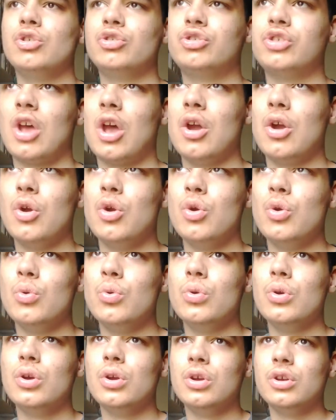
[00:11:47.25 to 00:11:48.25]
So
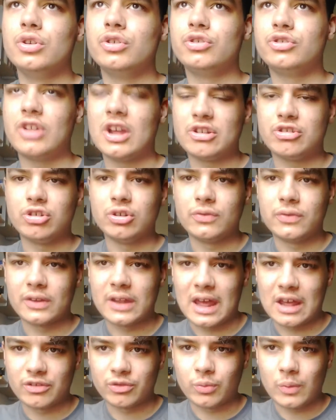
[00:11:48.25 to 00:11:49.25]
stay tuned for
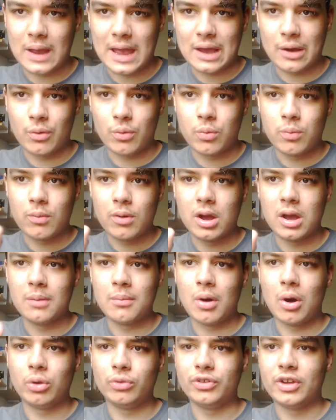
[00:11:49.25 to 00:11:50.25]
that as well.
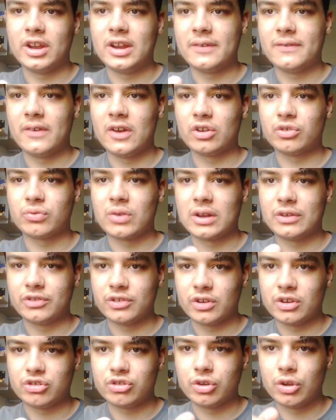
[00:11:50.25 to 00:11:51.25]
Alternative First Round
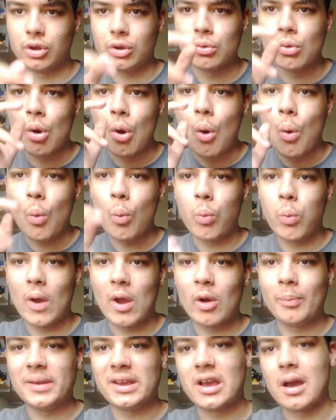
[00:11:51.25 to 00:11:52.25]
Series 2
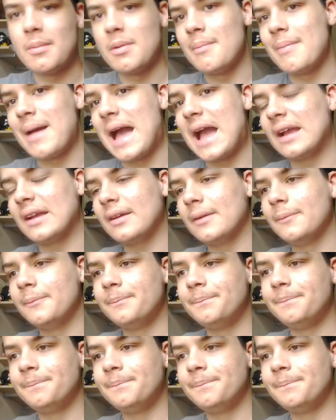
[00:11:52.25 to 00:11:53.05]
will be coming back.